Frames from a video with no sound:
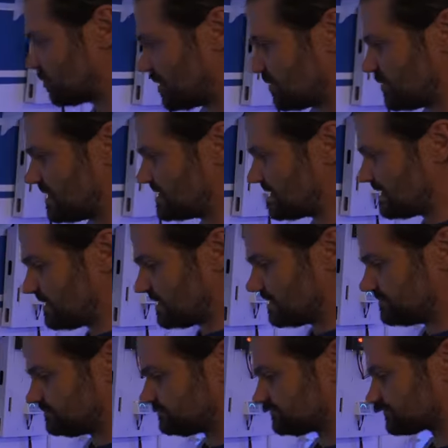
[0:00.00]
what we
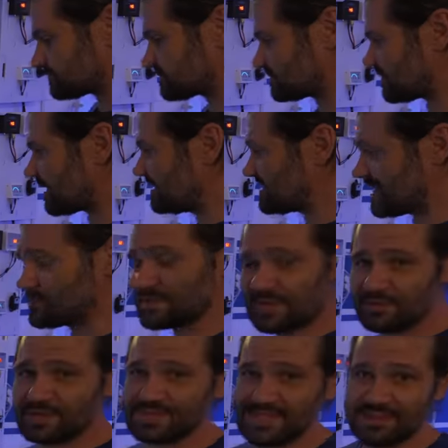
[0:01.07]
did, I was
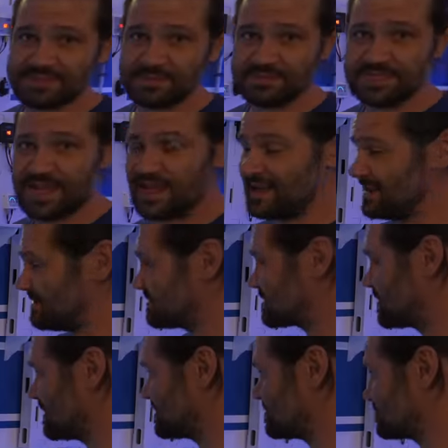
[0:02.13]
able to save some time.
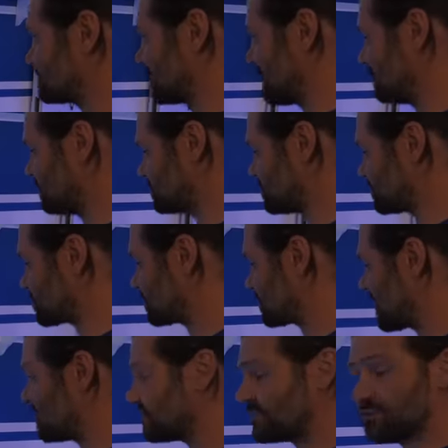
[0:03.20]
So I was able to just
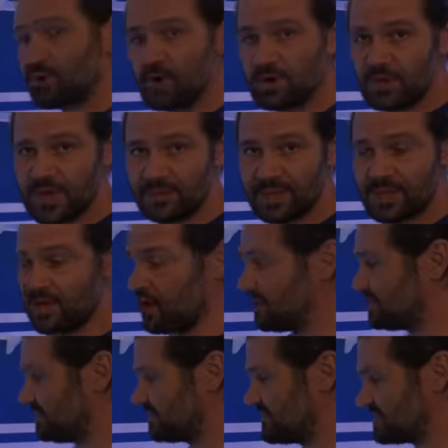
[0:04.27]
grab the programming
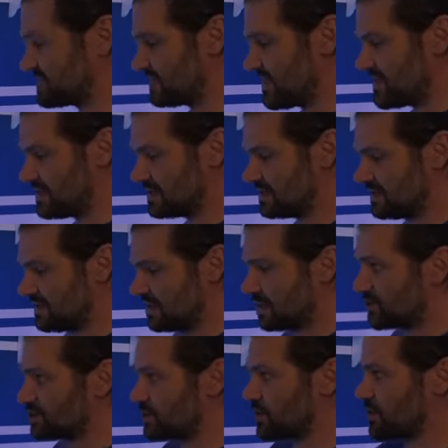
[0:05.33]
off of this light,
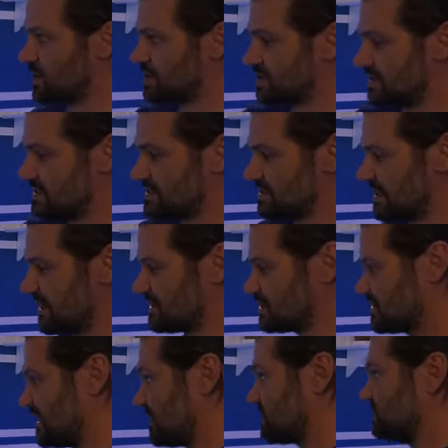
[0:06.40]
throw it onto this light.
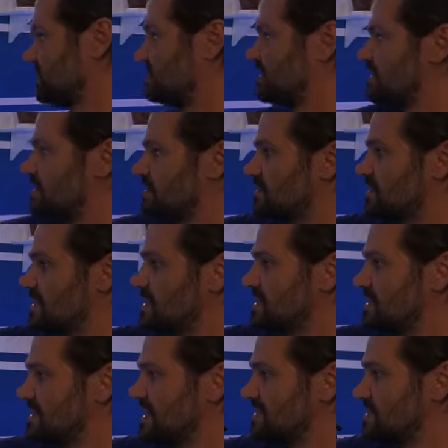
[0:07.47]
So now
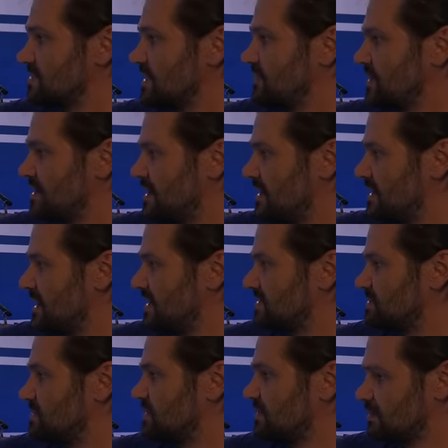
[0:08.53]
the Kessil
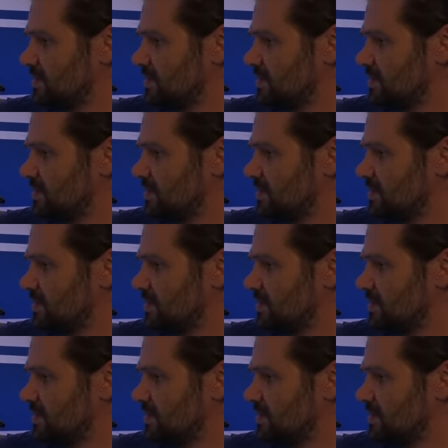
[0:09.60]
AP9X with the